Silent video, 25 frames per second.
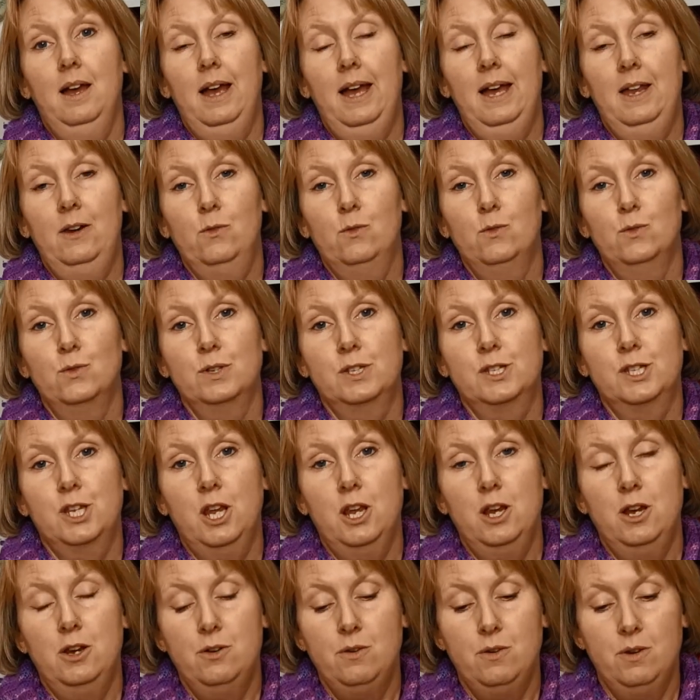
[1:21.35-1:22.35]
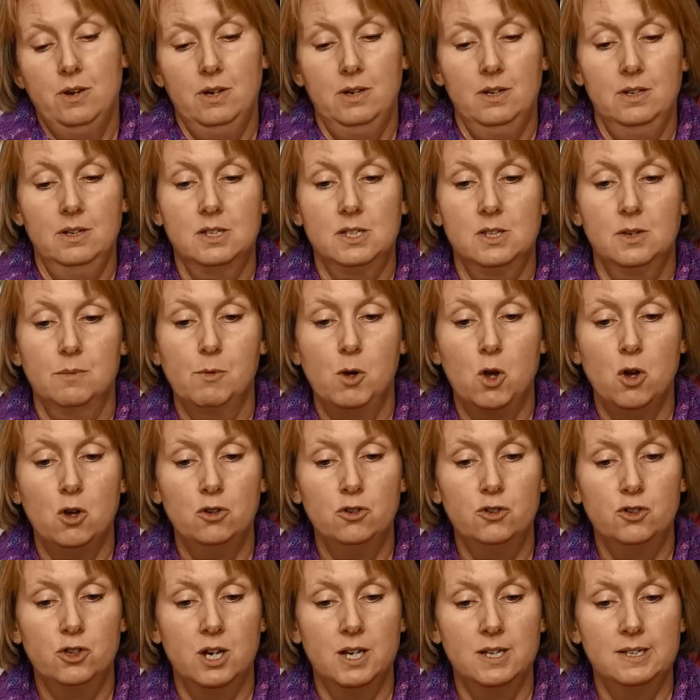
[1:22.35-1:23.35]
and also some
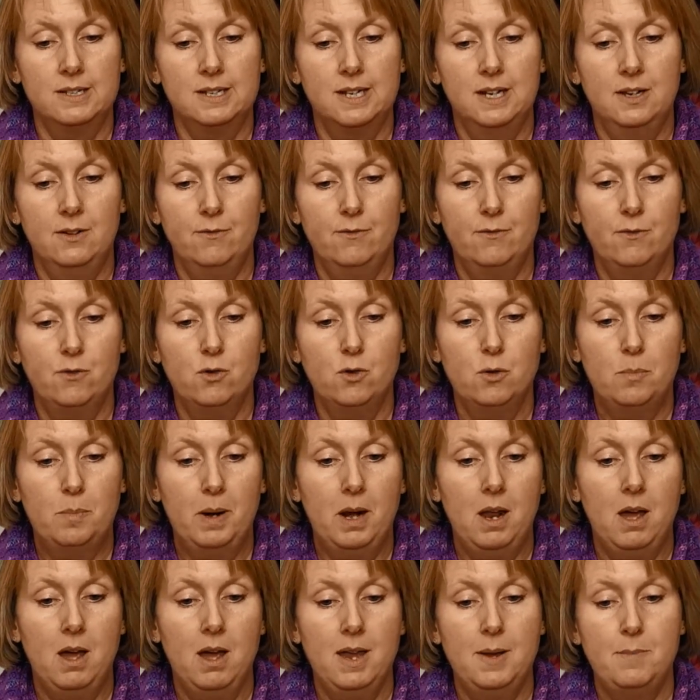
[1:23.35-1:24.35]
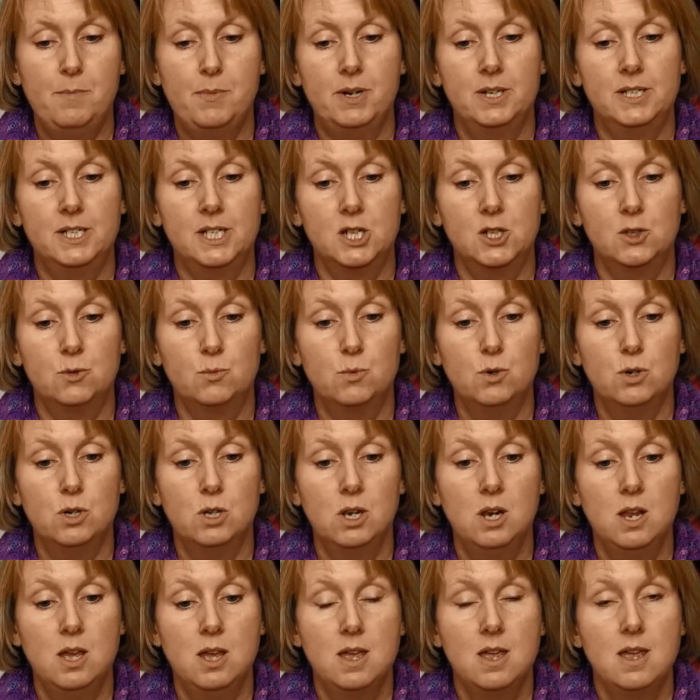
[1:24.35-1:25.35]
contrasting 4-ply British
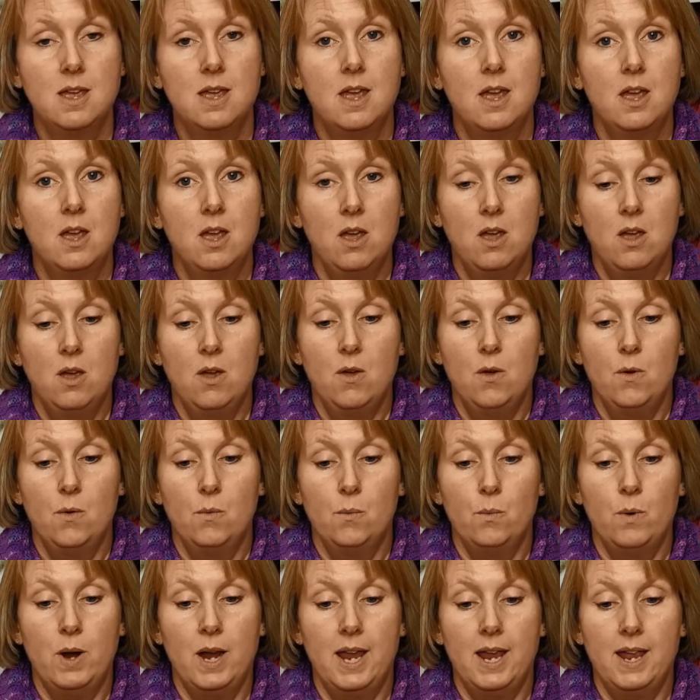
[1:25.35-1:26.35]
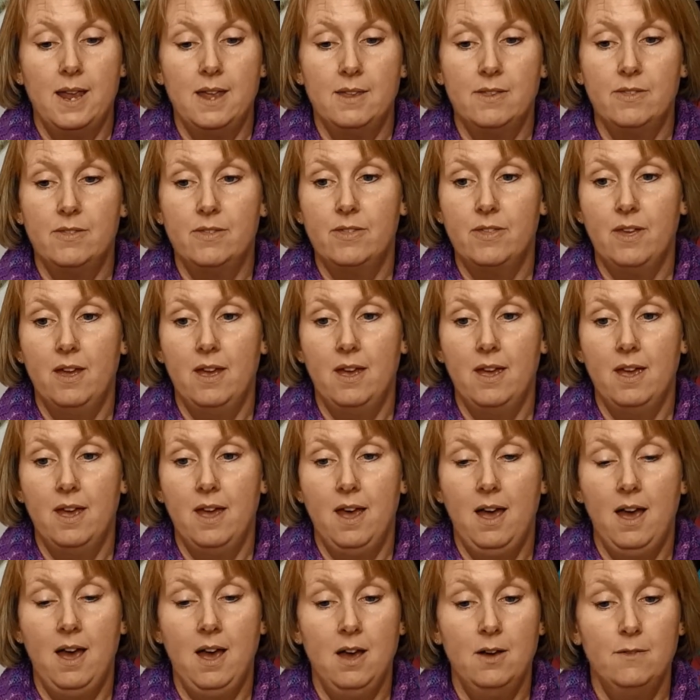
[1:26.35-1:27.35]
wool with
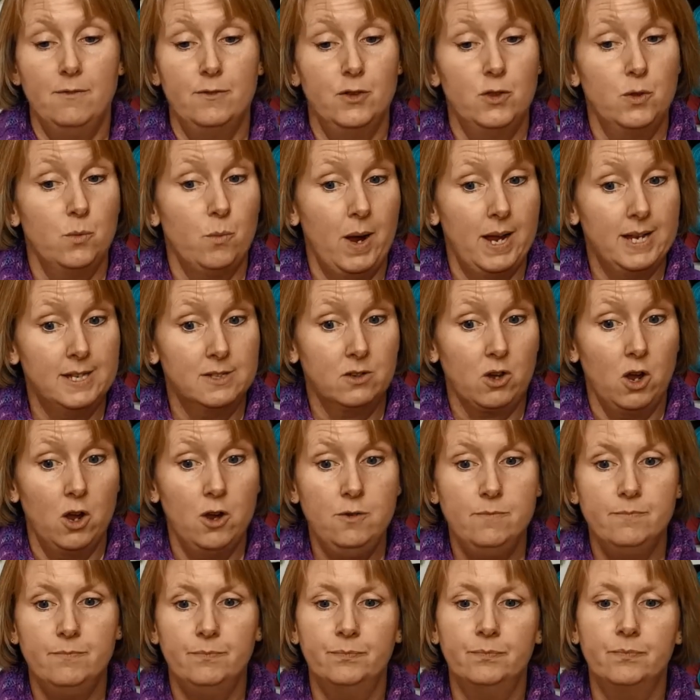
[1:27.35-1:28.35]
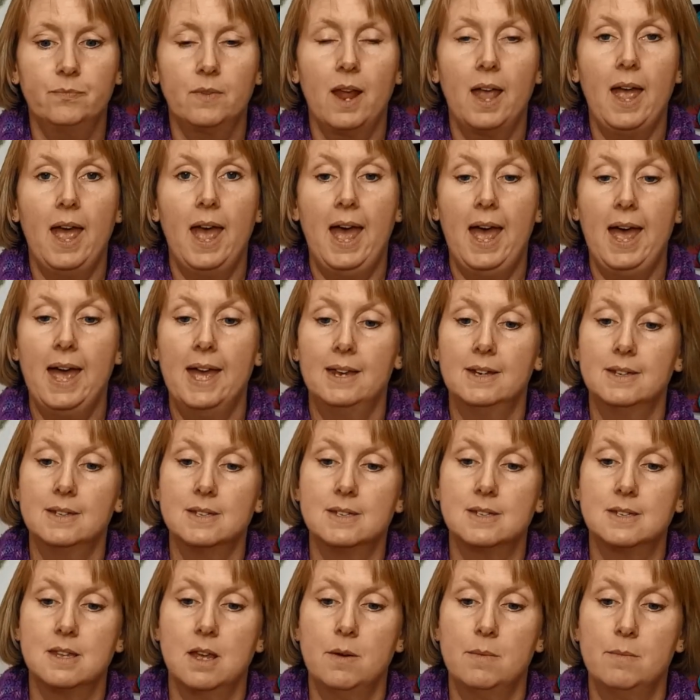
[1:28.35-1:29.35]
for the waistcoat, and
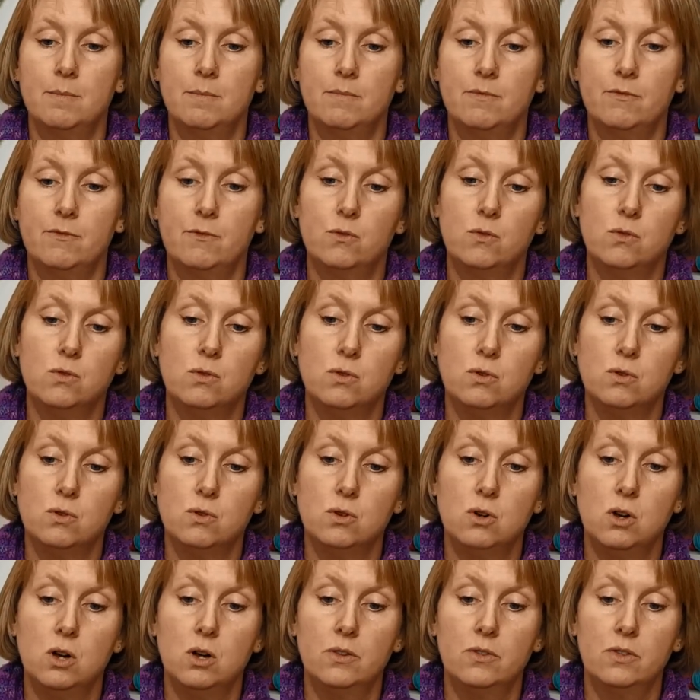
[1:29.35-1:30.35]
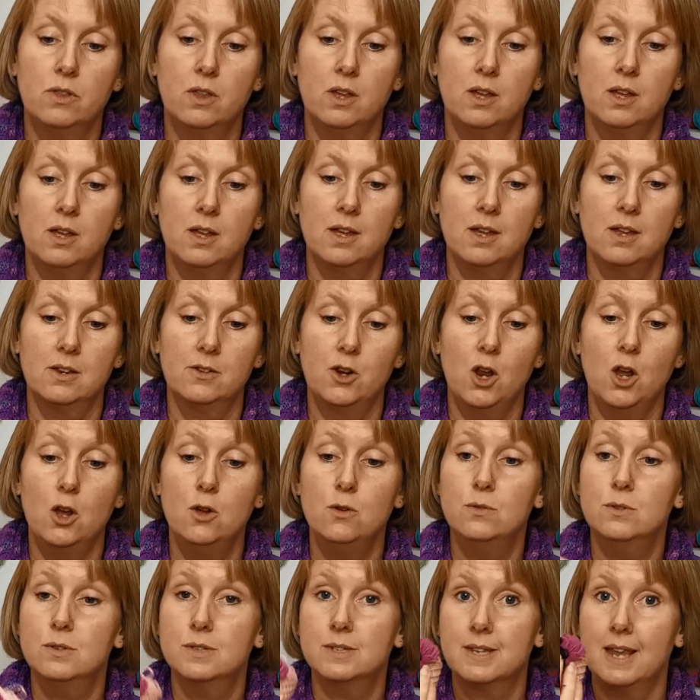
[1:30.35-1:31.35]
some for the
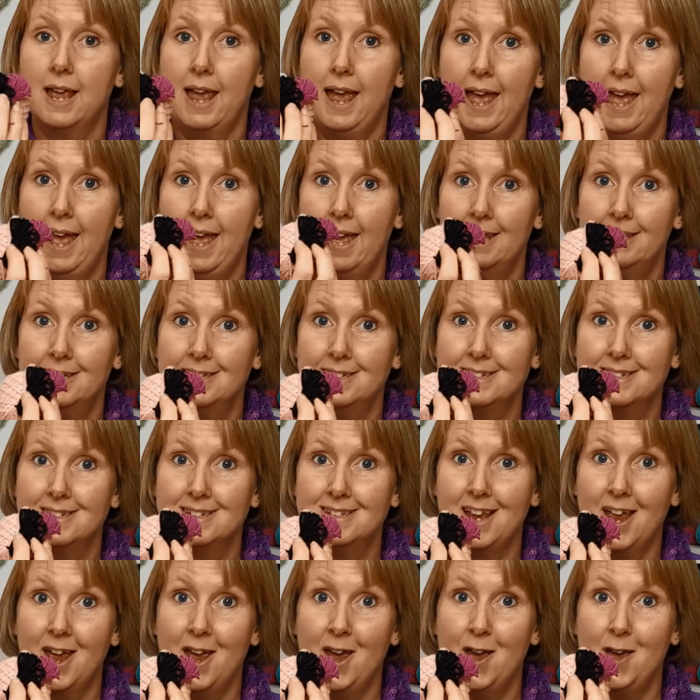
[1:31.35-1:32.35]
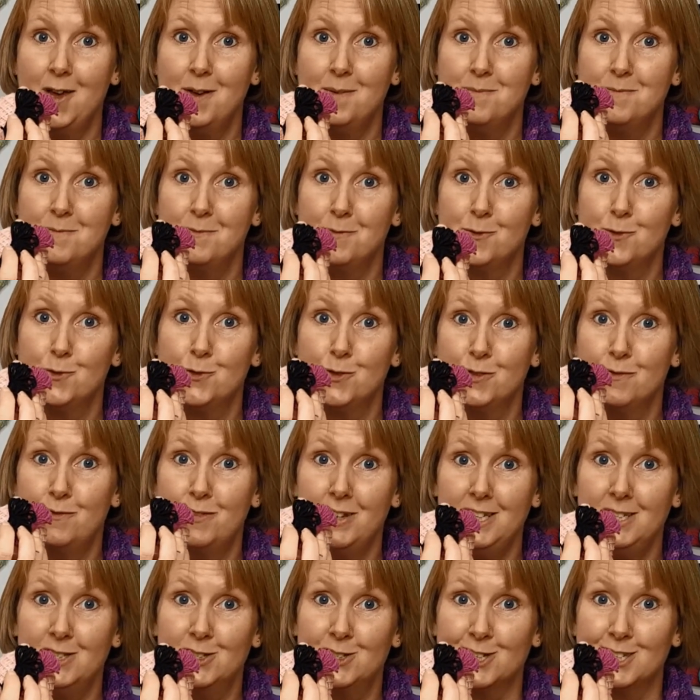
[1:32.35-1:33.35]
nose and for the
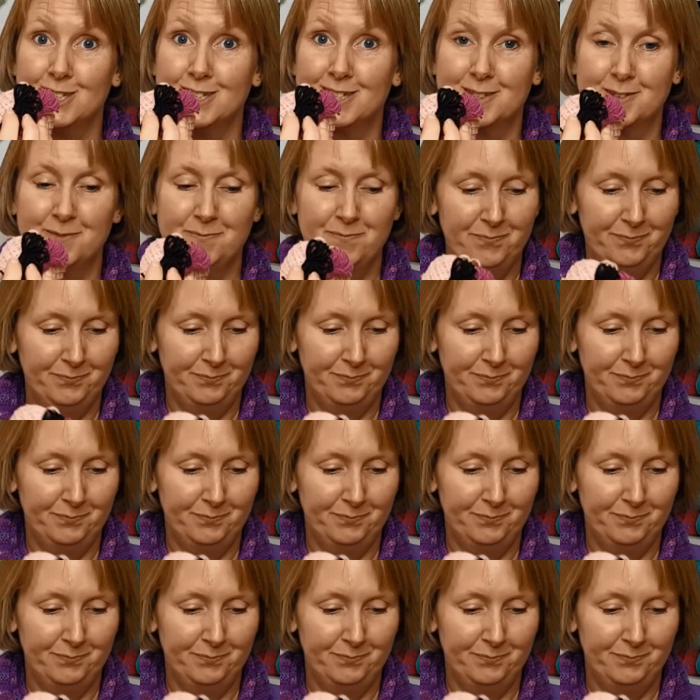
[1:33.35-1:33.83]
features.